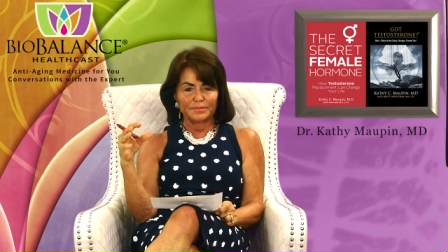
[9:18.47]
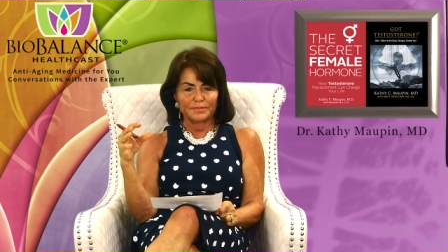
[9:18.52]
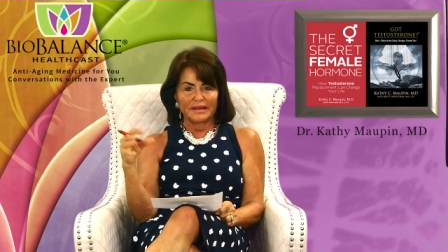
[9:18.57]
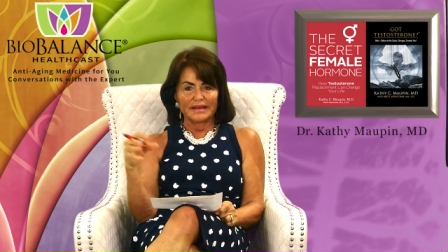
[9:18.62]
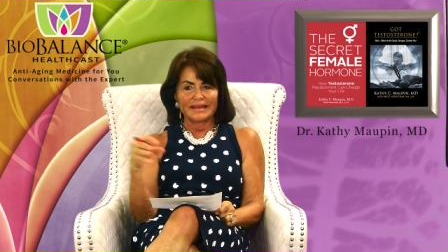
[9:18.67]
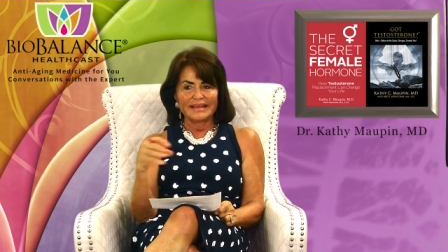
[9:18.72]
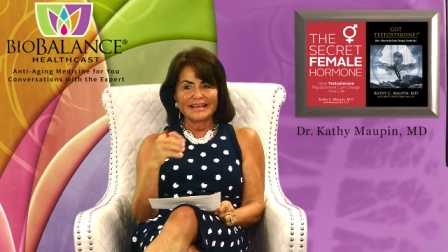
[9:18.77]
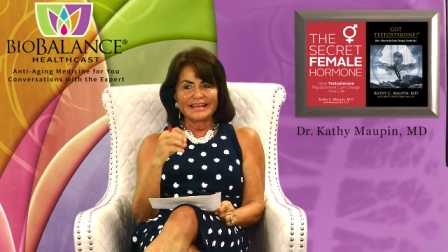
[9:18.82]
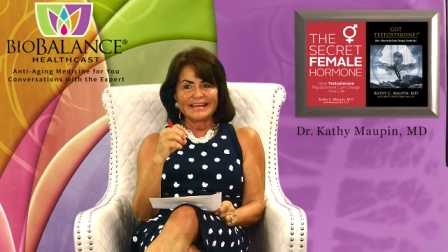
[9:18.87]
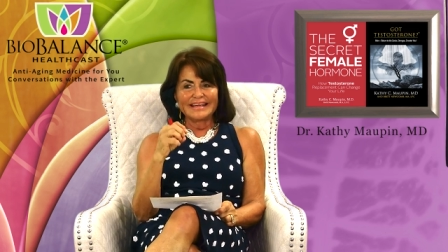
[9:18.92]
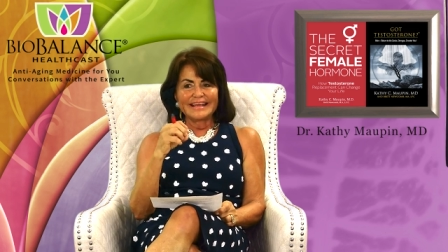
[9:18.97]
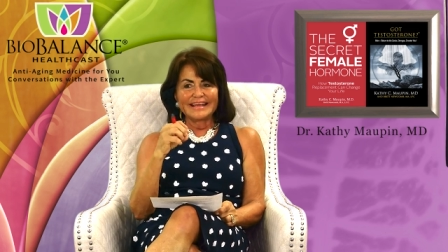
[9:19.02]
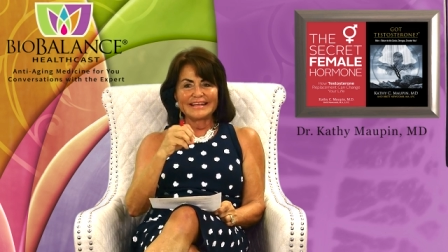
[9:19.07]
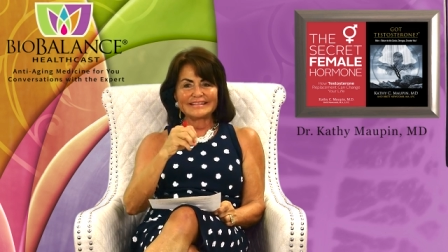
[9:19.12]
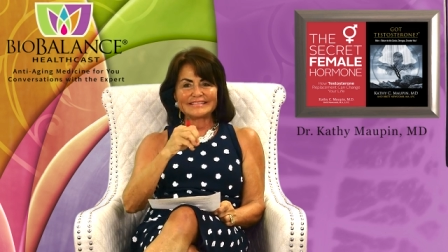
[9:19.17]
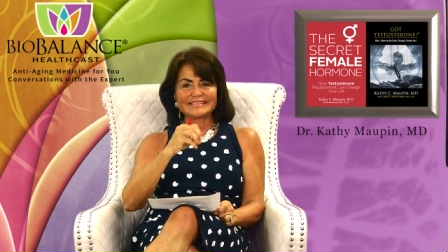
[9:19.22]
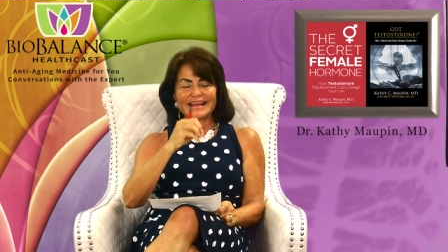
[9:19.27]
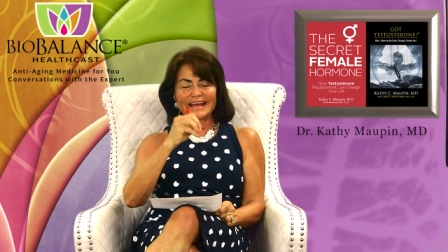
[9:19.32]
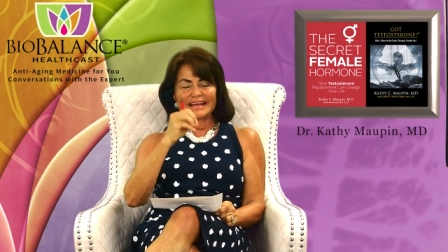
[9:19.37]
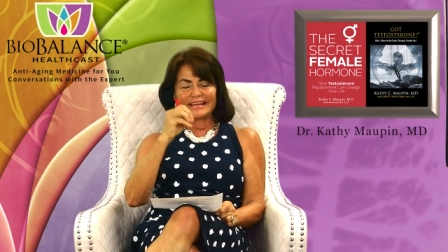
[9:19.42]
But
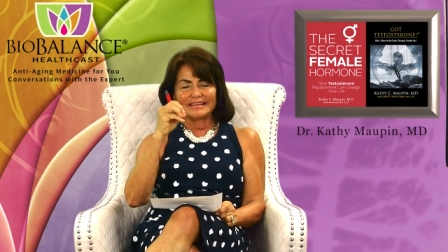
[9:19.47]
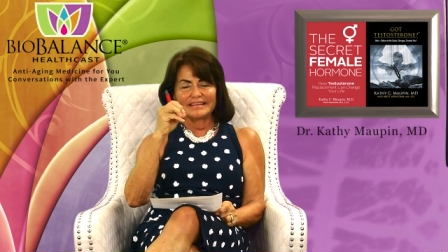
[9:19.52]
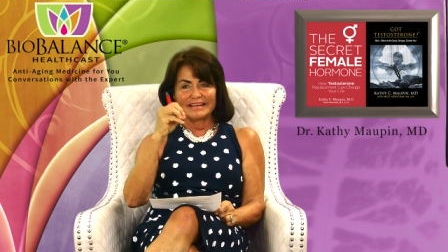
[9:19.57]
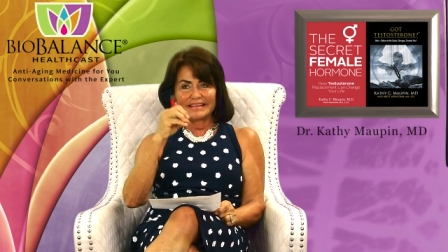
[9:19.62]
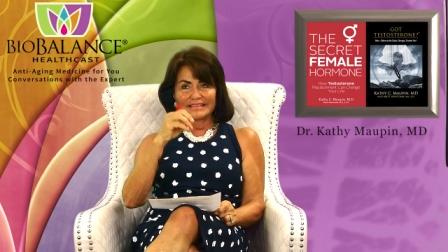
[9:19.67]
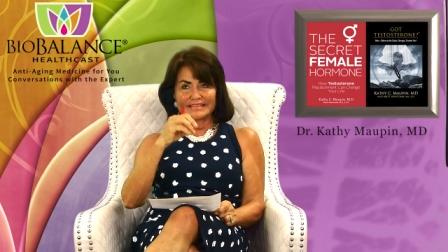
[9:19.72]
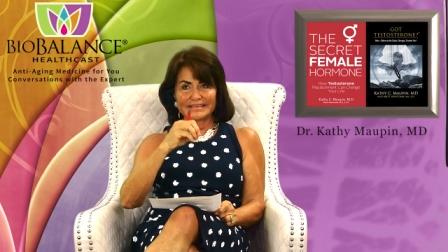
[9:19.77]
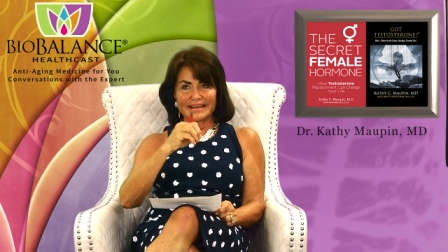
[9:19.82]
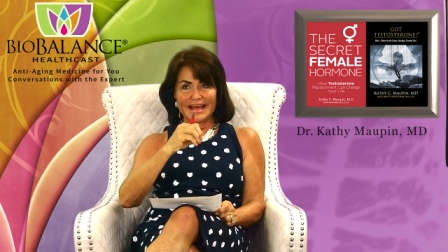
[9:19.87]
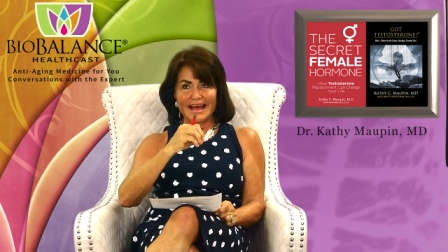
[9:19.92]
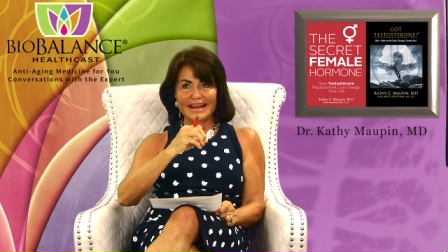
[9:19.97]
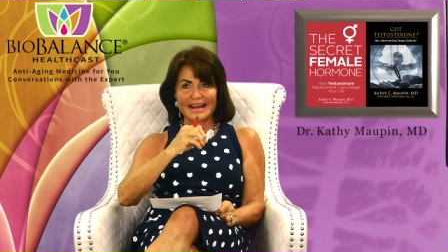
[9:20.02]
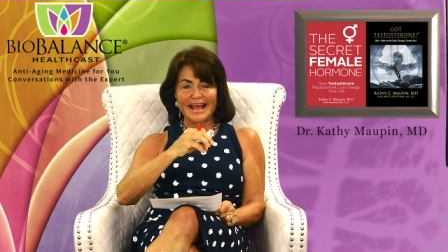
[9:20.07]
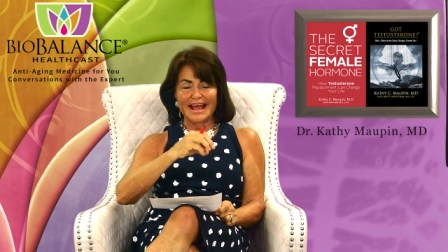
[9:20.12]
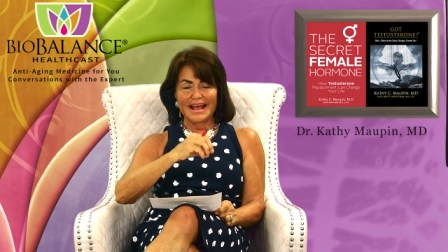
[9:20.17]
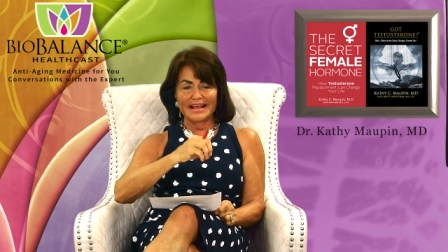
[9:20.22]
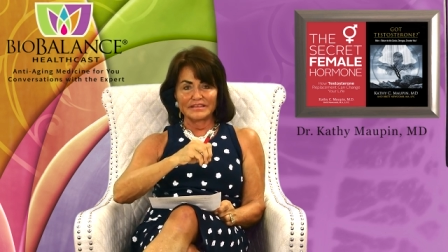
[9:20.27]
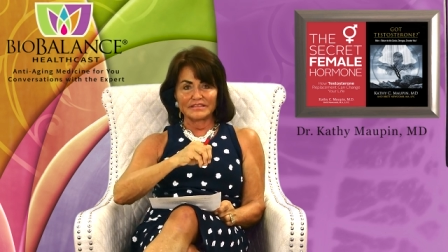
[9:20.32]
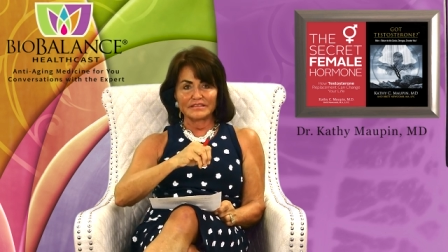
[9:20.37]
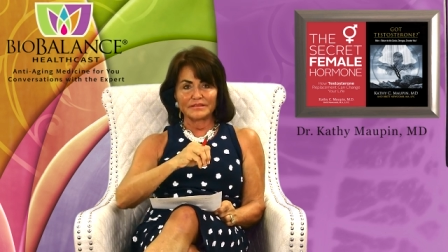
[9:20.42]
it's not, it's not
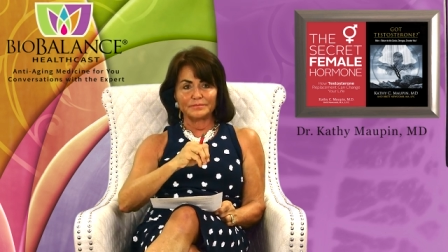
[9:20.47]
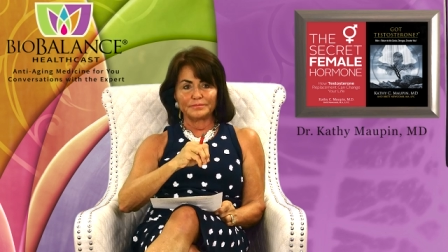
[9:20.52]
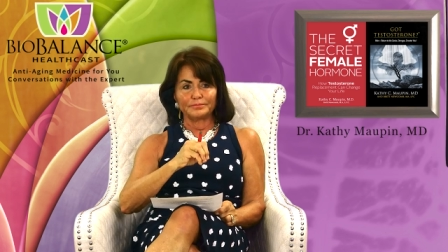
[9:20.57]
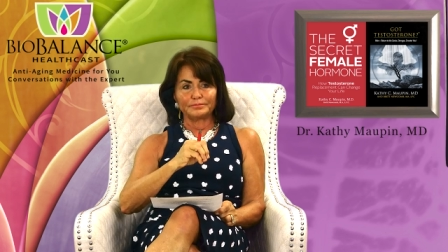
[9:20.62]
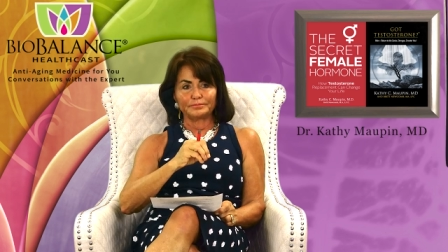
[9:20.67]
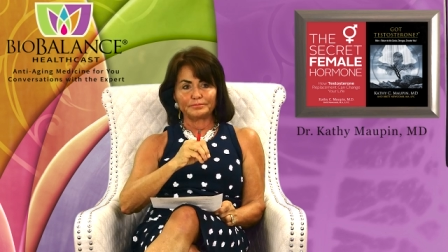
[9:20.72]
as,